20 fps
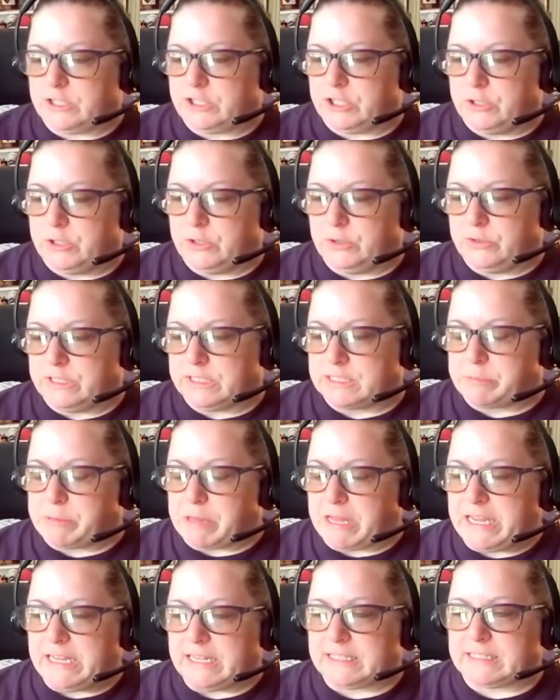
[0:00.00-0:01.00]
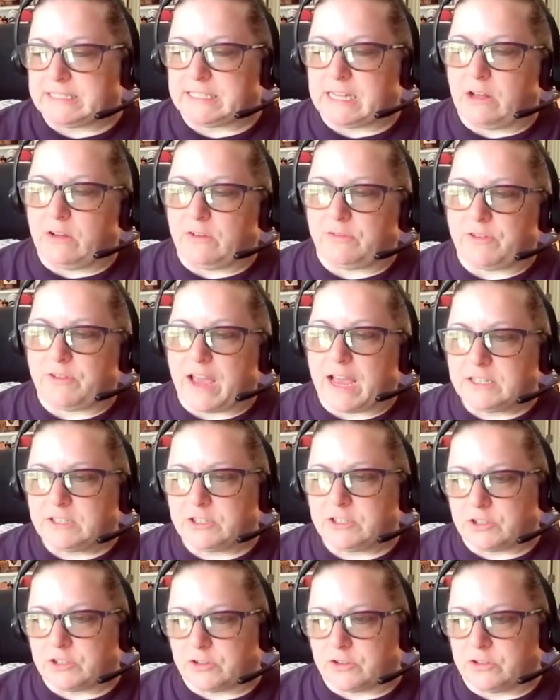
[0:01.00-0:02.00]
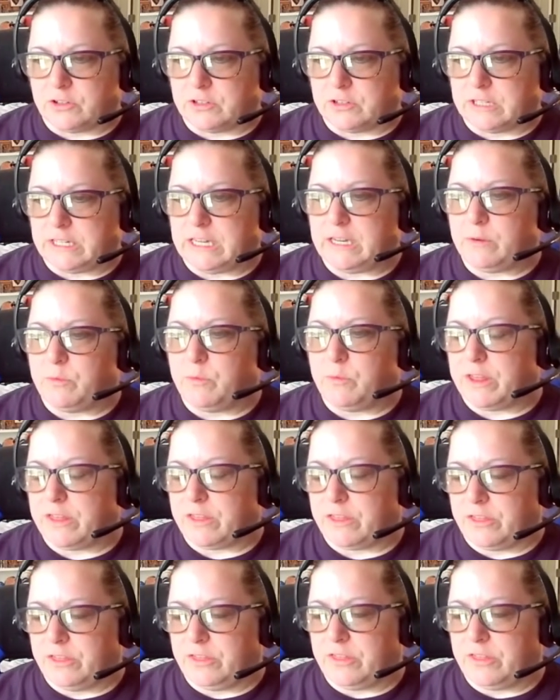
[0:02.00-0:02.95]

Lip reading: to display itself externally with